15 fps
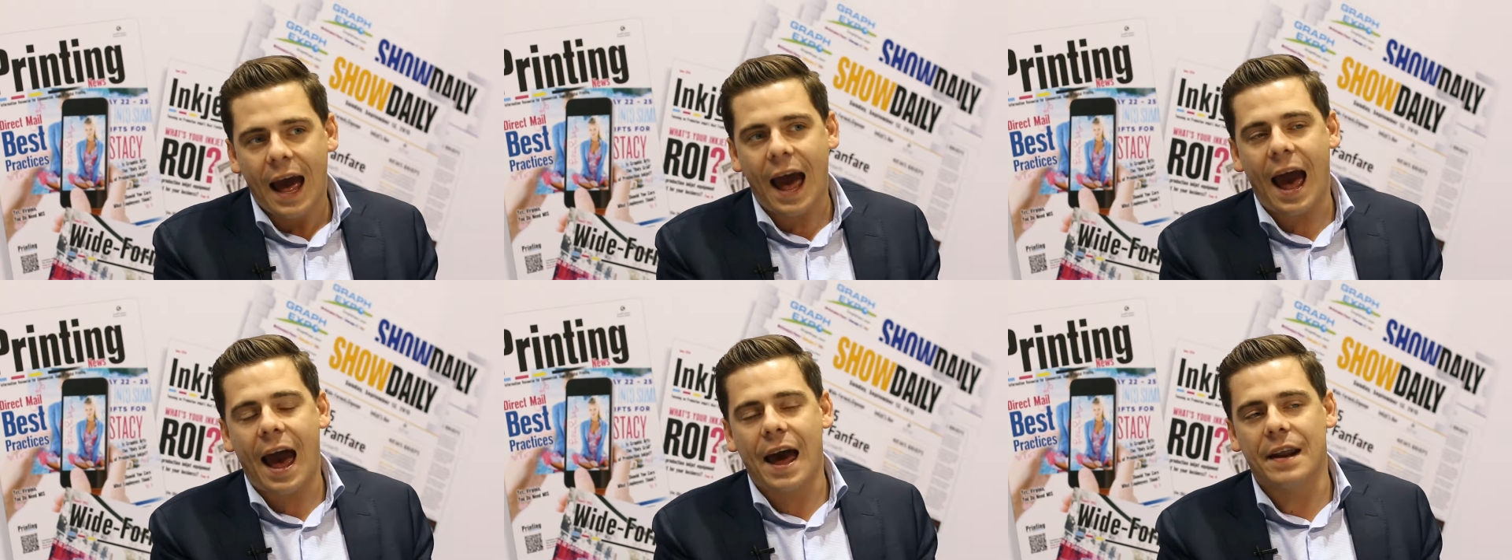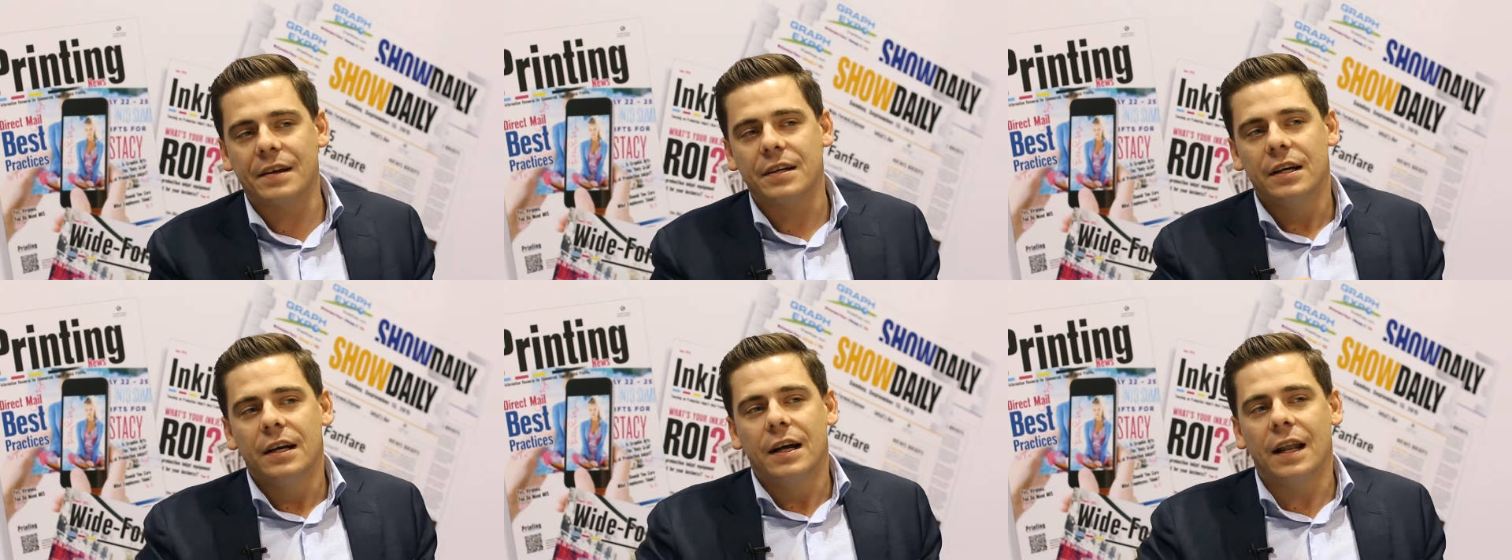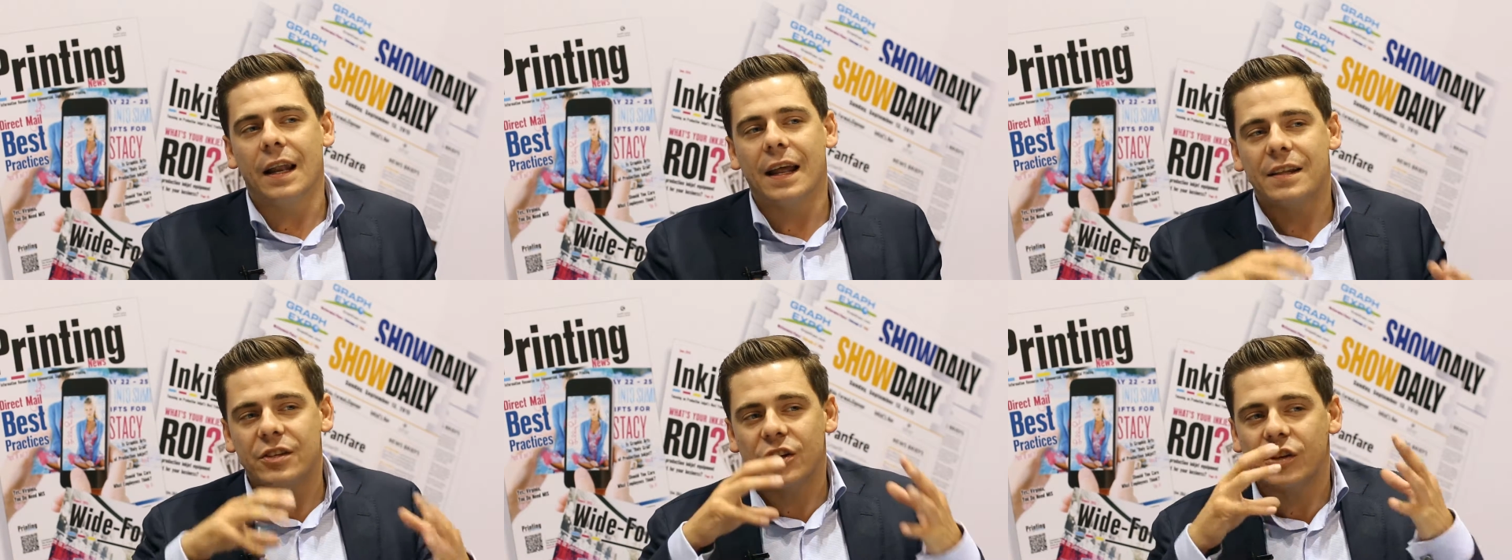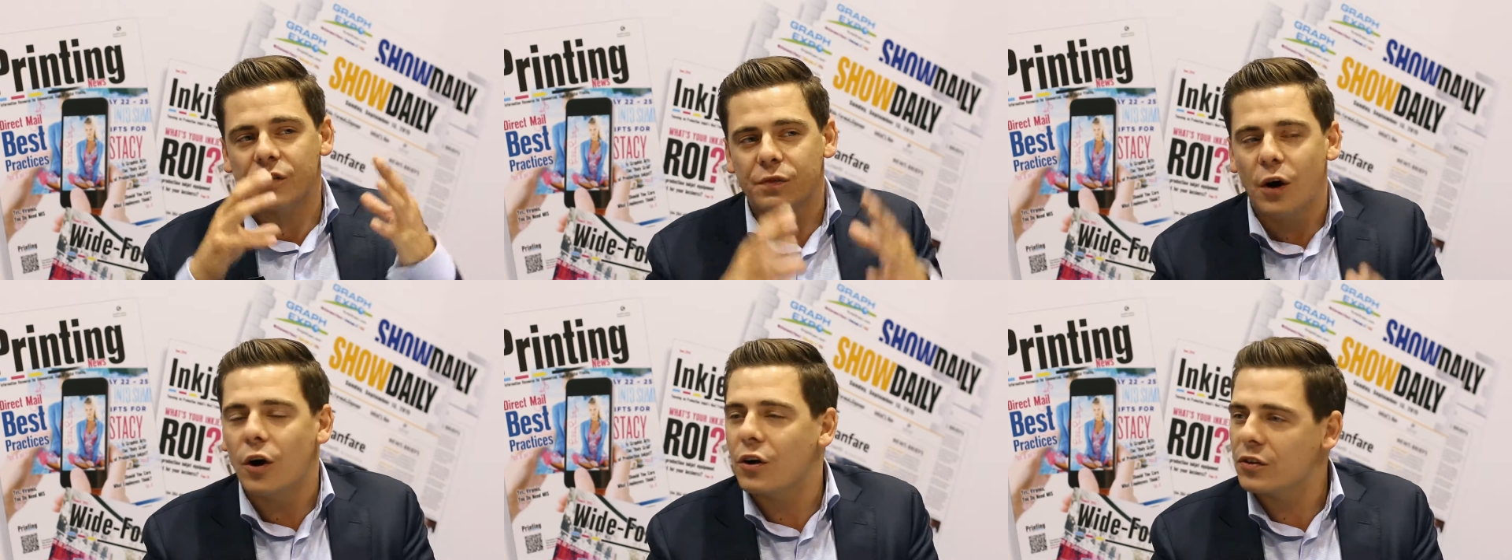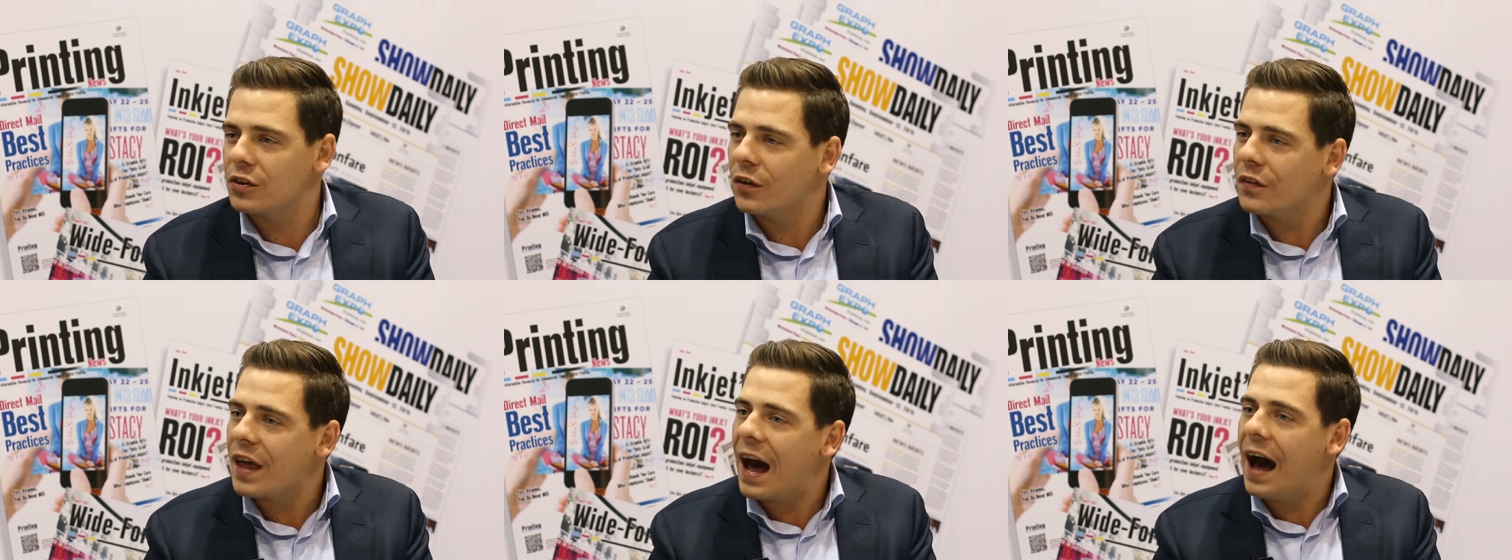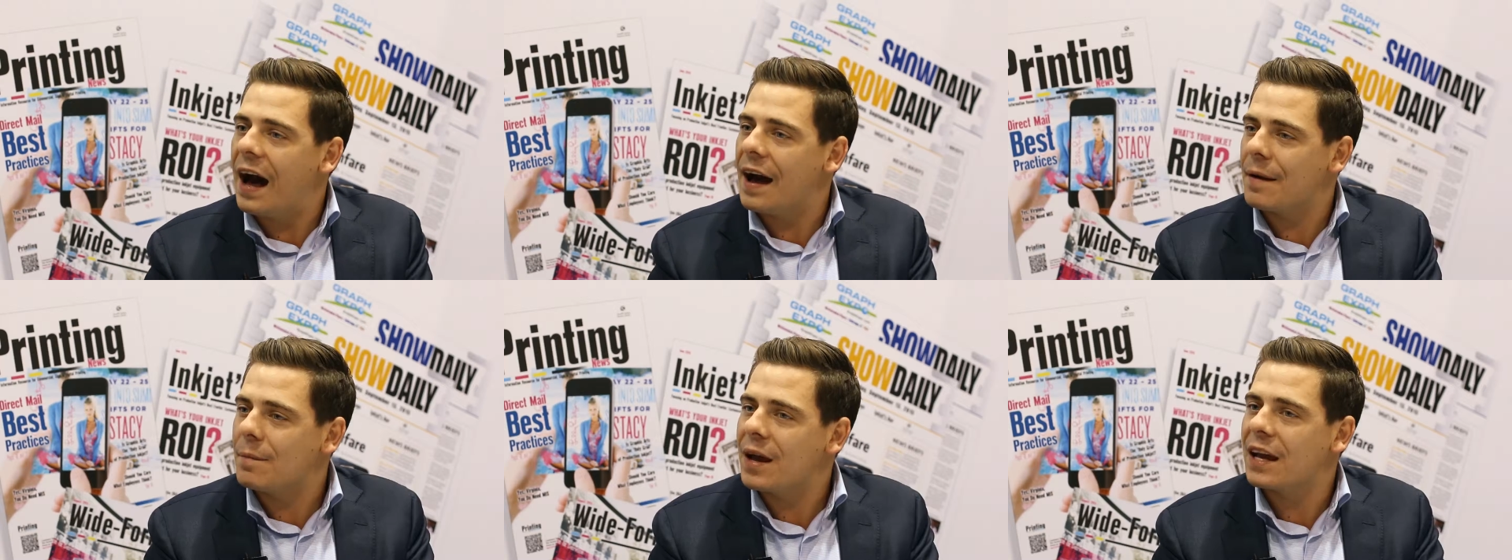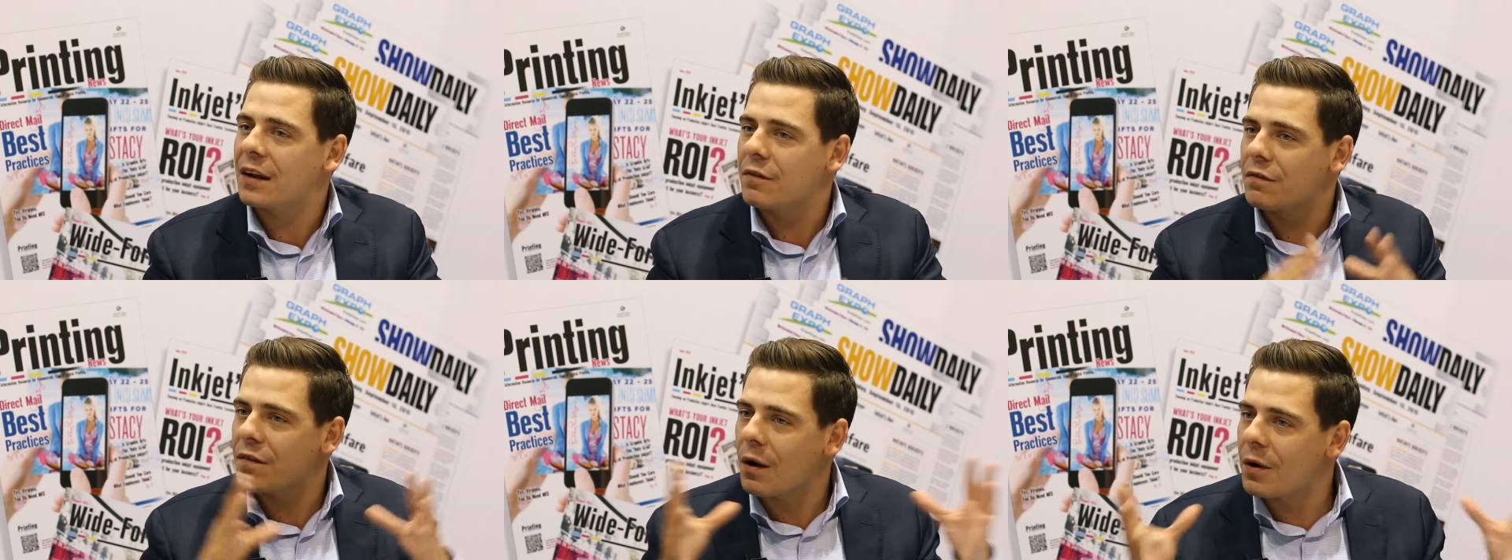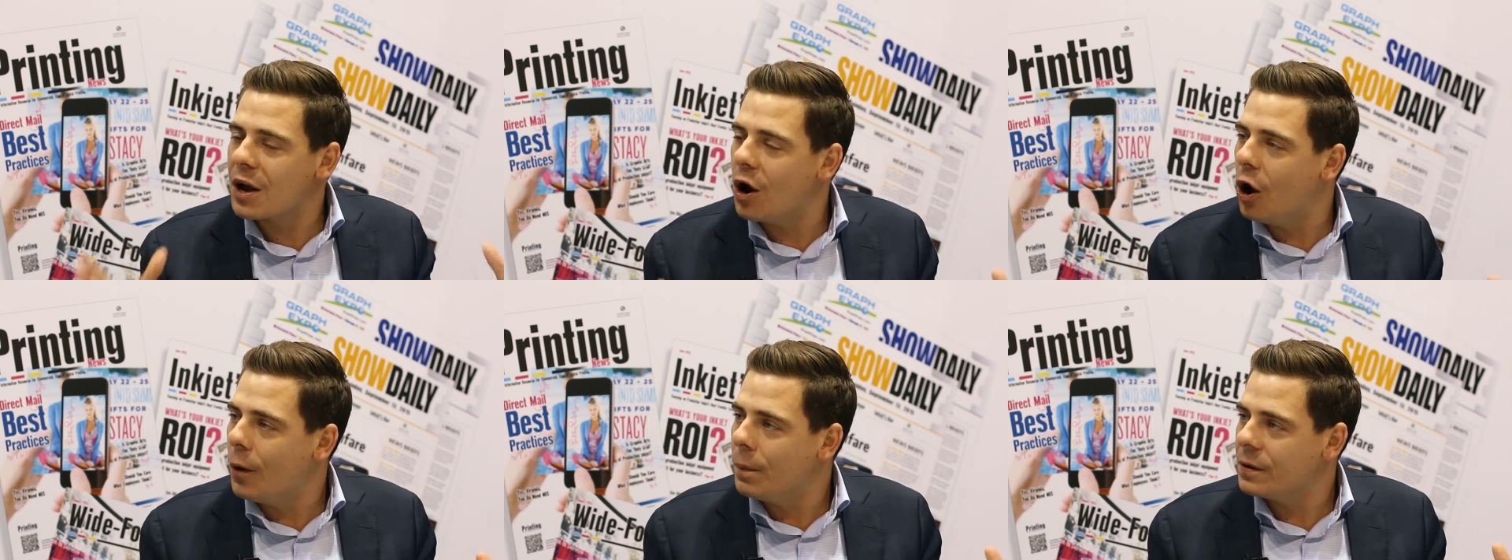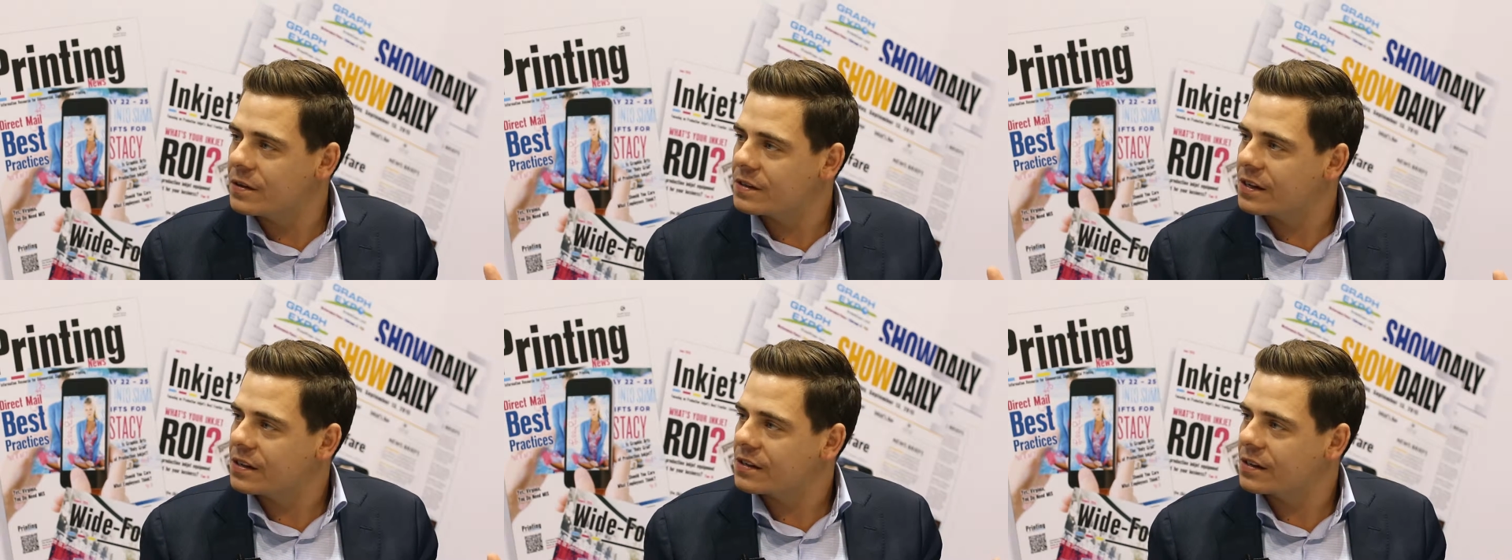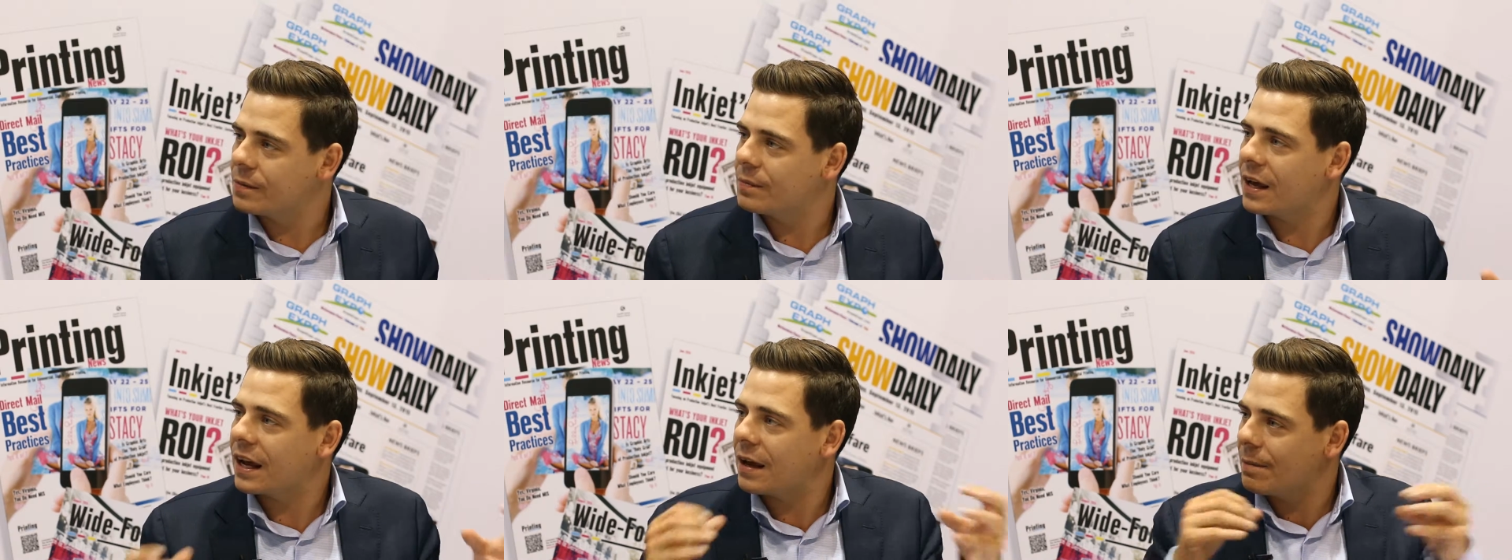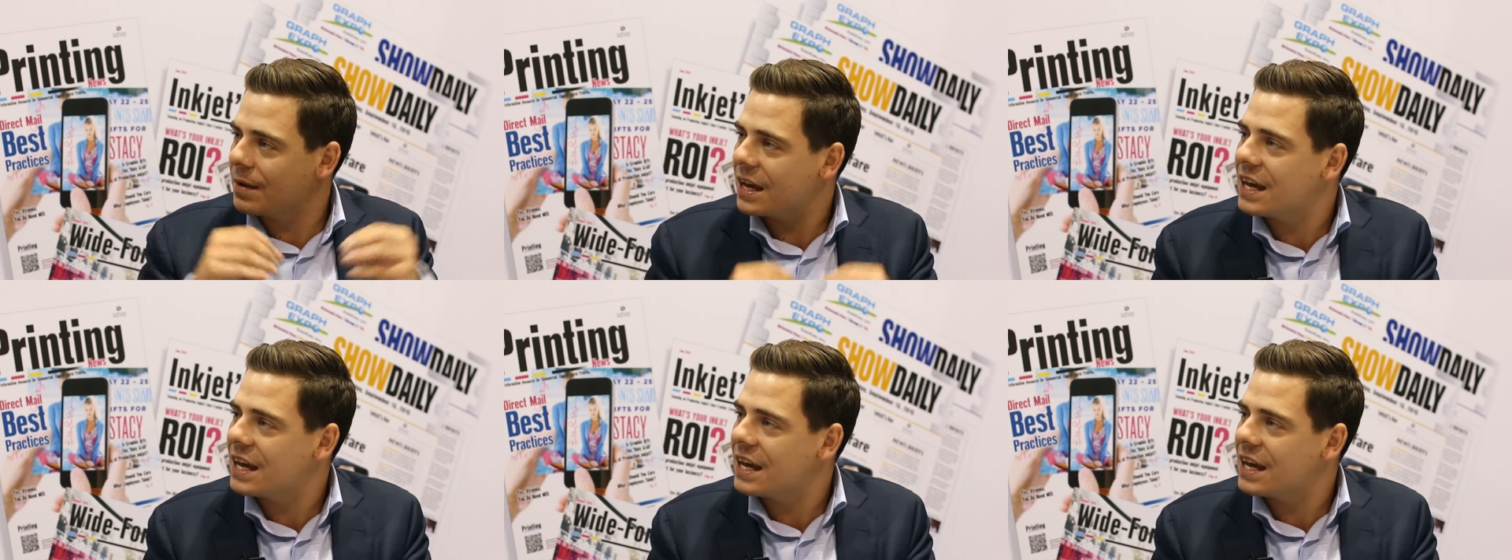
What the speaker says: And let's just focus on that and make it a very open system that can be